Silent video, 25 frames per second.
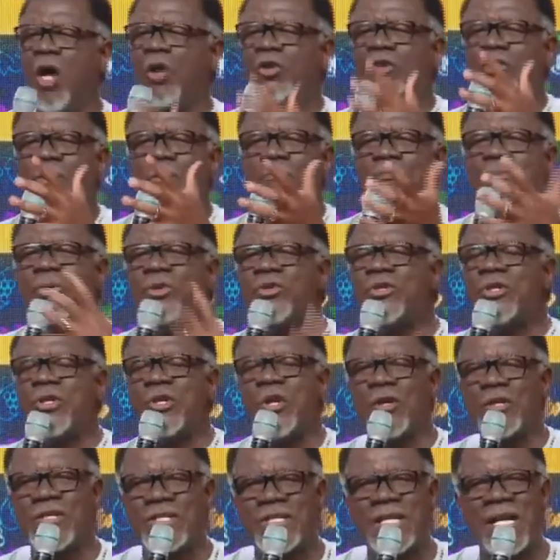All to
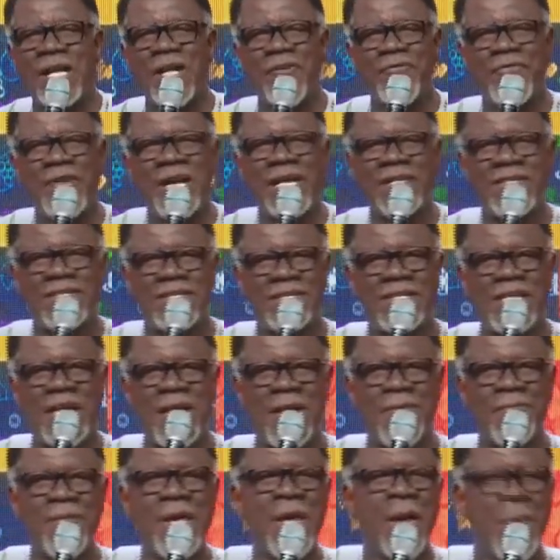boost your
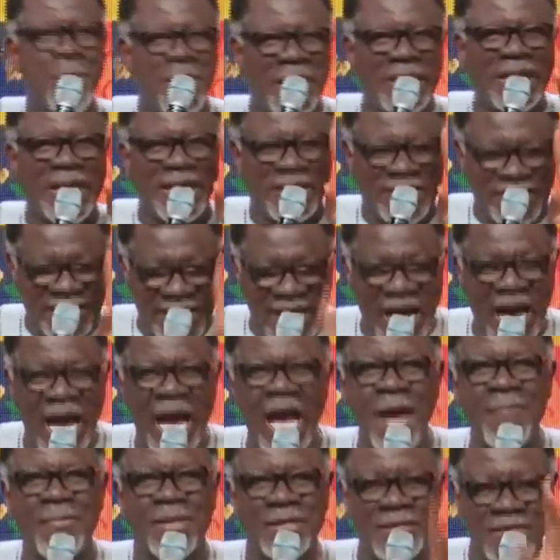self-esteem. But a
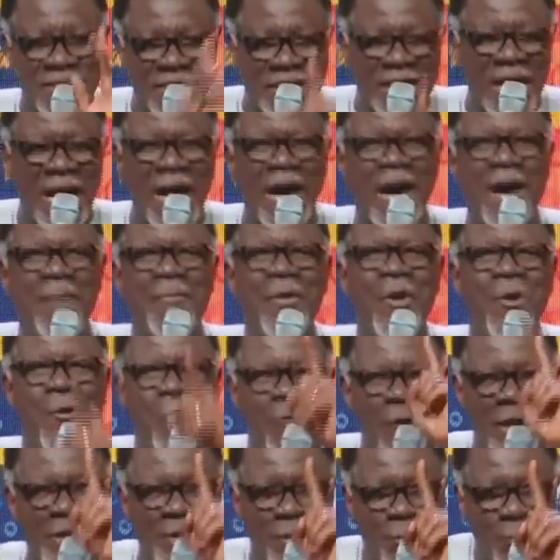time has
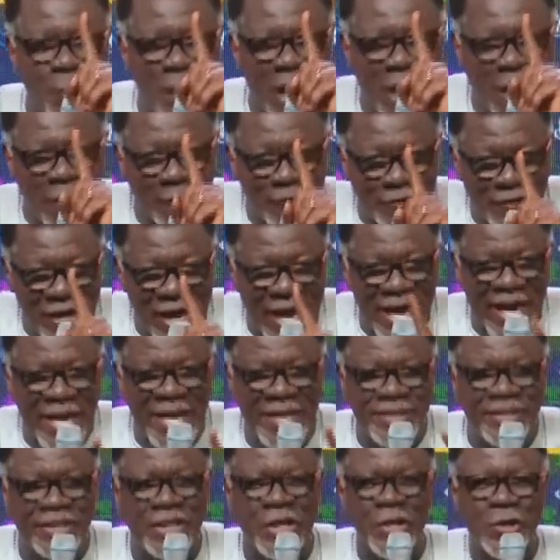come when you are of
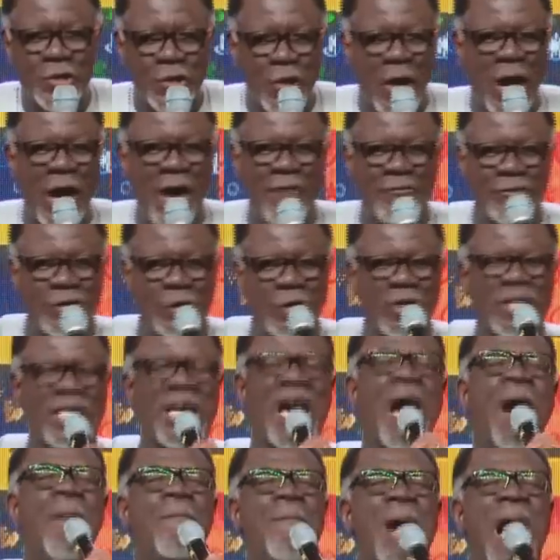age, you have
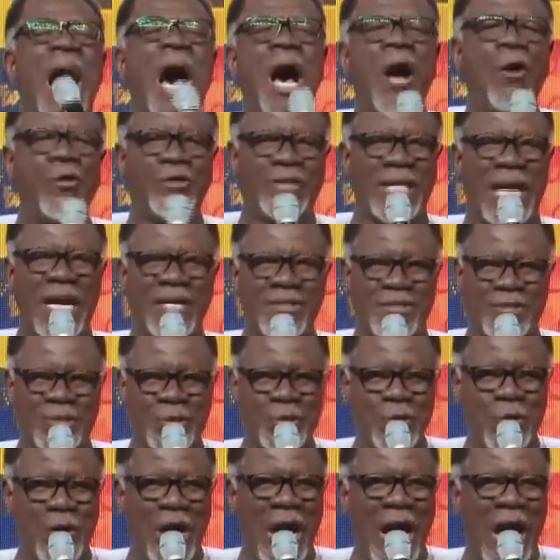to come out
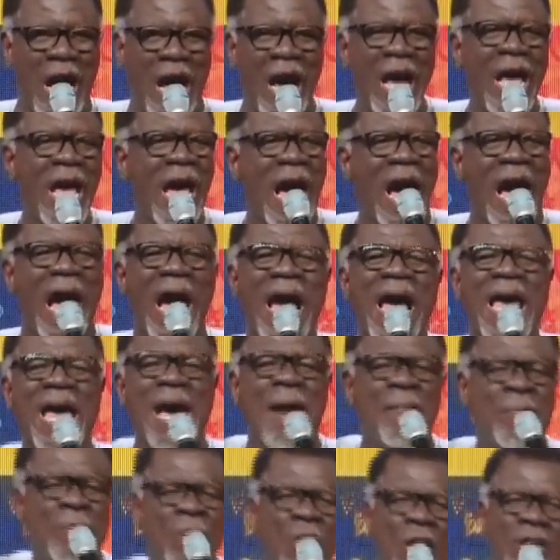as you are.
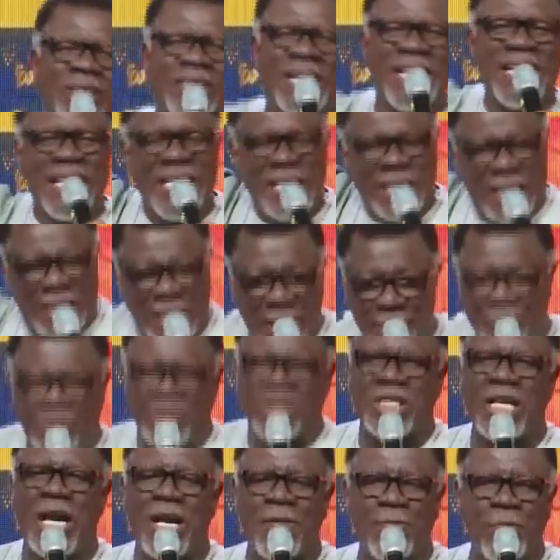I am not an
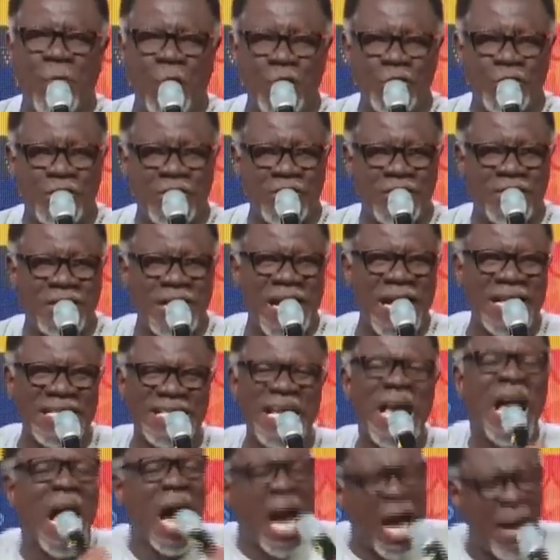Egyptian, Moses
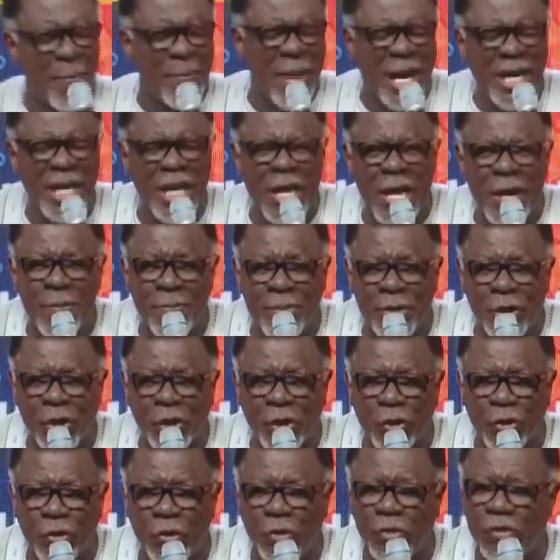says. I'm a
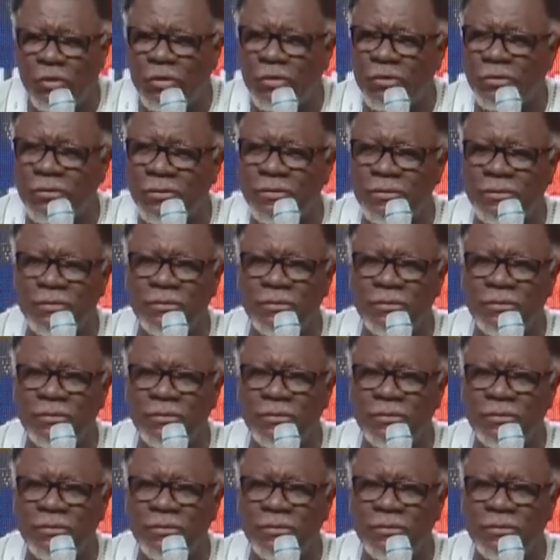Hebrew.